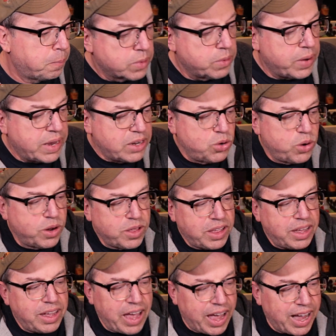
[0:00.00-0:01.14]
Craig
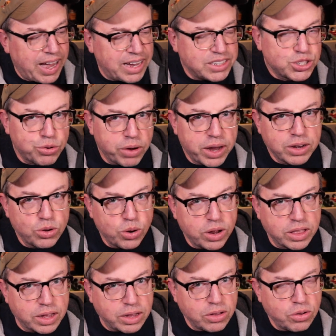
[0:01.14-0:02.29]
Northey,
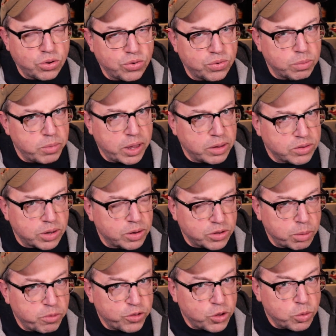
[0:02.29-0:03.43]
who
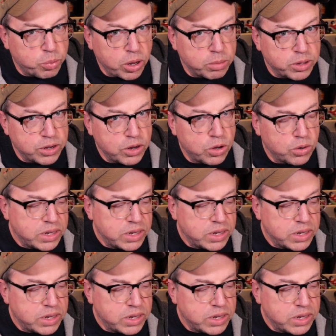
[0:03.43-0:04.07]
some of you probably know,